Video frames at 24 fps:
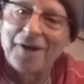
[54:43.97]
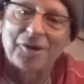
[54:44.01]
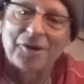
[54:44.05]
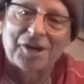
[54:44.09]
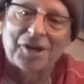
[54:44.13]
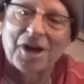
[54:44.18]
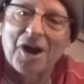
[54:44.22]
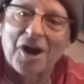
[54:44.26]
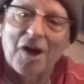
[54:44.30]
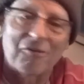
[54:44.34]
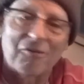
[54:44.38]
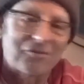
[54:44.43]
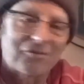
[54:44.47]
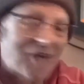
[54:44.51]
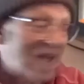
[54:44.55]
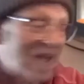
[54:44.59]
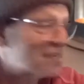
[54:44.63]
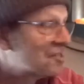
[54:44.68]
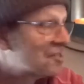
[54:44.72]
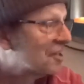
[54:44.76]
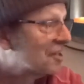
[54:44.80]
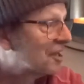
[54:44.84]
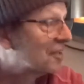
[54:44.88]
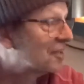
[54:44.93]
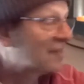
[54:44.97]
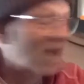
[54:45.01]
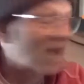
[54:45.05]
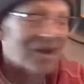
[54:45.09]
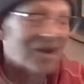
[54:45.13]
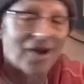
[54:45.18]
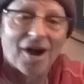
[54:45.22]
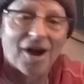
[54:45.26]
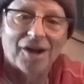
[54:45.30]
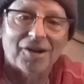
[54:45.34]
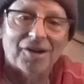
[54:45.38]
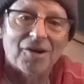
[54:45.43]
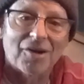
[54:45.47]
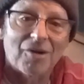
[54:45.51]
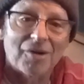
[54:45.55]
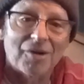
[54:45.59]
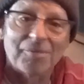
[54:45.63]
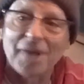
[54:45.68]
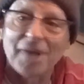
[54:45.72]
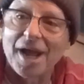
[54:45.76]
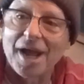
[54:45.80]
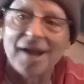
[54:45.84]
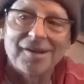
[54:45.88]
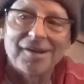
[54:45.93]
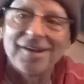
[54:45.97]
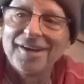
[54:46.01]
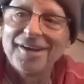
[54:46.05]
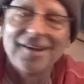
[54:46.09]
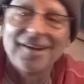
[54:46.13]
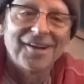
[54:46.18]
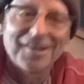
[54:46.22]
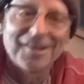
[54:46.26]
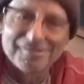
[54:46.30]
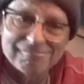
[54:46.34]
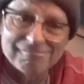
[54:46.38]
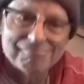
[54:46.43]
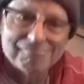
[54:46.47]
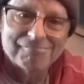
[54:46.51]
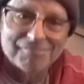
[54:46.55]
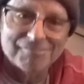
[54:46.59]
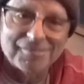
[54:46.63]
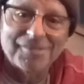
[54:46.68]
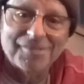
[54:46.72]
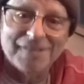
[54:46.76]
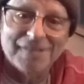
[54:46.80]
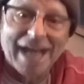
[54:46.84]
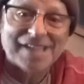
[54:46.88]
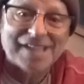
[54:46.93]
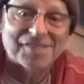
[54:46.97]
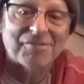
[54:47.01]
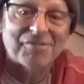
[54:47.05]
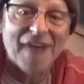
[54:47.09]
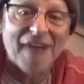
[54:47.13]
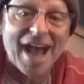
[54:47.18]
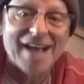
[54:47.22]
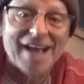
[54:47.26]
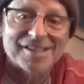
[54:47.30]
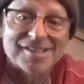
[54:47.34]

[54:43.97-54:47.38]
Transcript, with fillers: I don't care how fast you get that hog going, man. That's